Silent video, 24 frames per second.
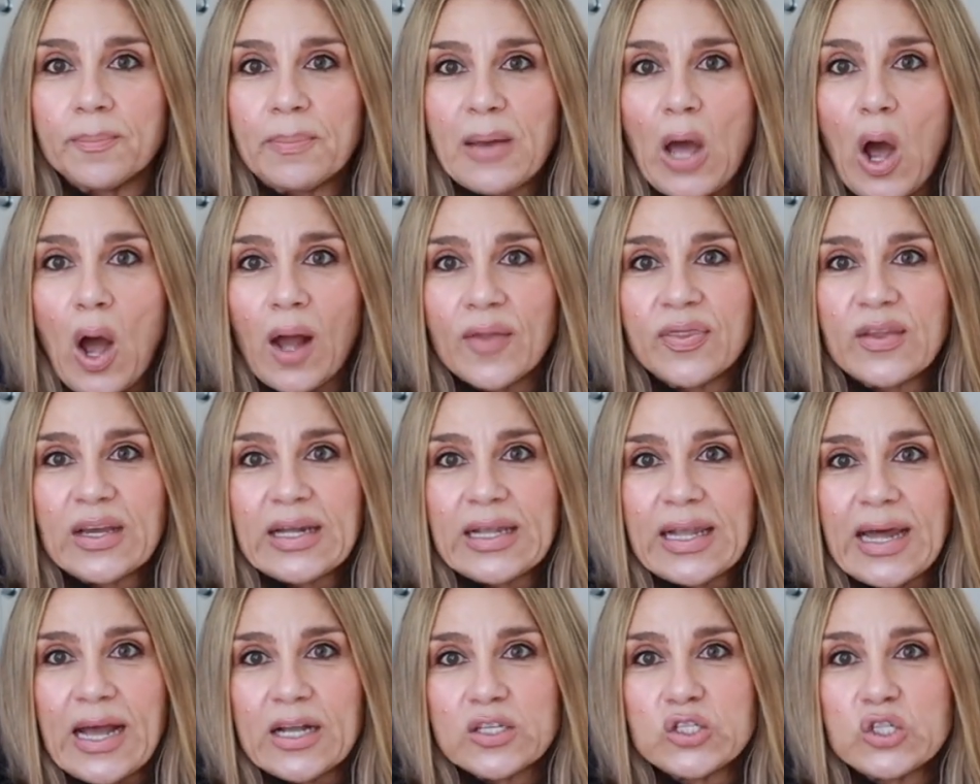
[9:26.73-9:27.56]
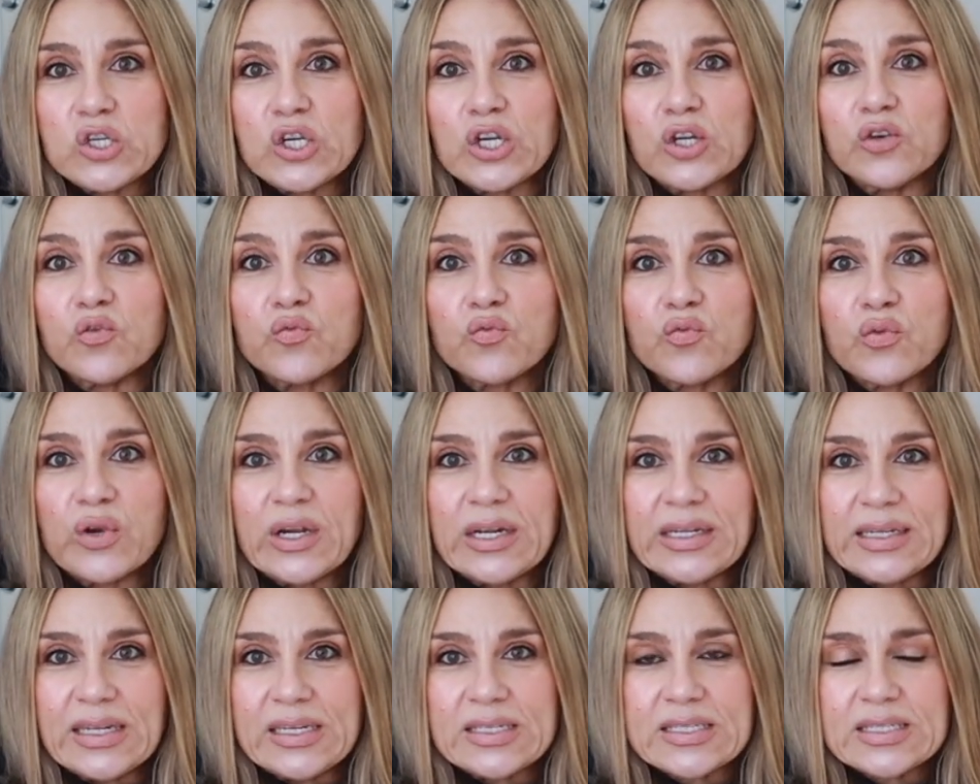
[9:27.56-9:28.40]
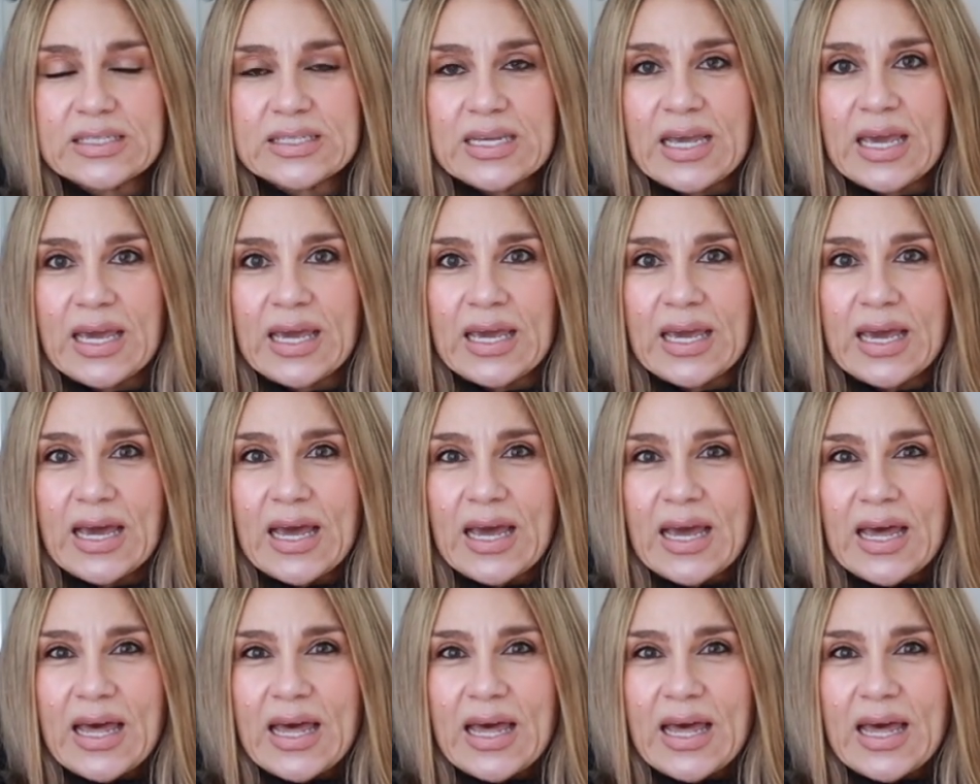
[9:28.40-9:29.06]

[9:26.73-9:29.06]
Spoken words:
behind the clouds, you can really see